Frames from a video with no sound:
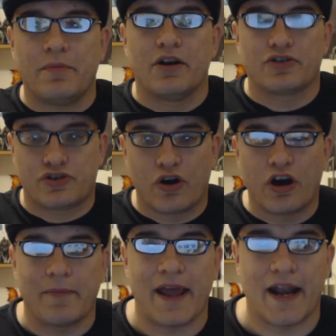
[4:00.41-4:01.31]
the premier
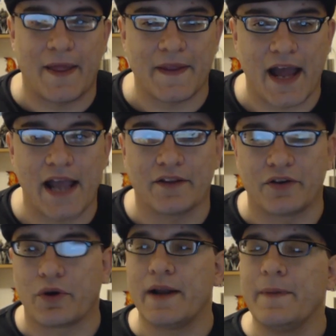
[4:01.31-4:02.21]
strongman on the
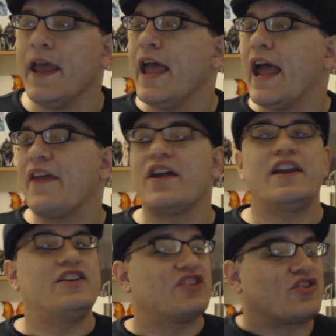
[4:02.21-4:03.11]
island, right? And then
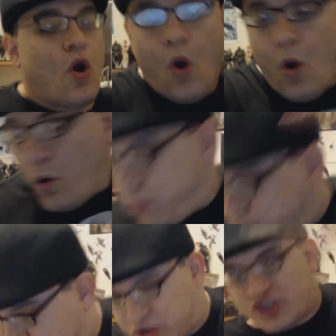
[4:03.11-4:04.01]
he just
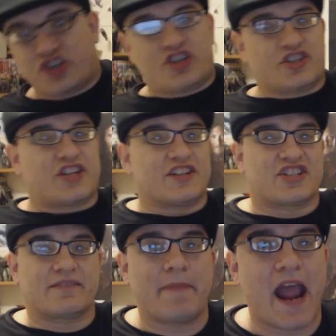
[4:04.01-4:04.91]
gets
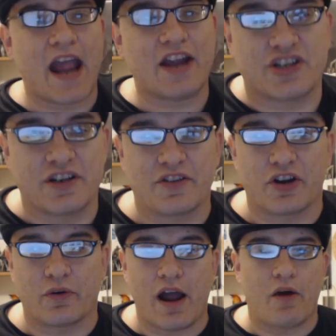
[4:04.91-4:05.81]
smashed into the
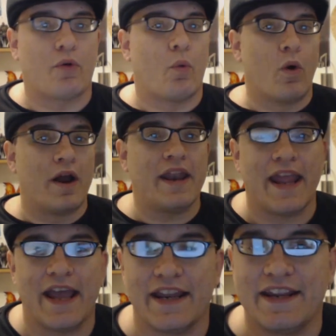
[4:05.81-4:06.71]
ground. One
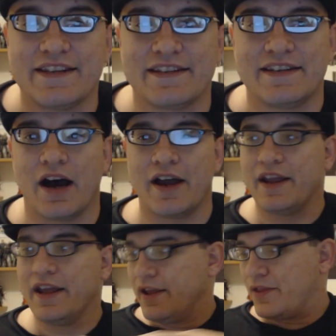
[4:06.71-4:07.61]
hit, he's
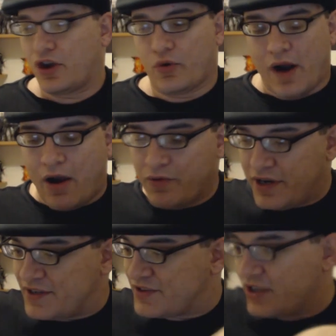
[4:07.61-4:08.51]
done. The
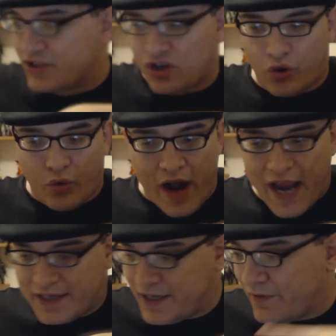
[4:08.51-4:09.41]
ground is
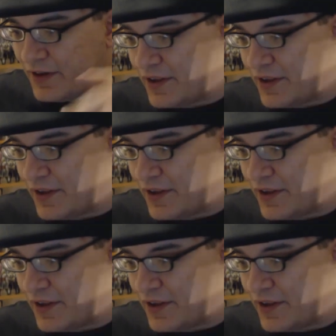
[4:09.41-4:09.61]
cracked and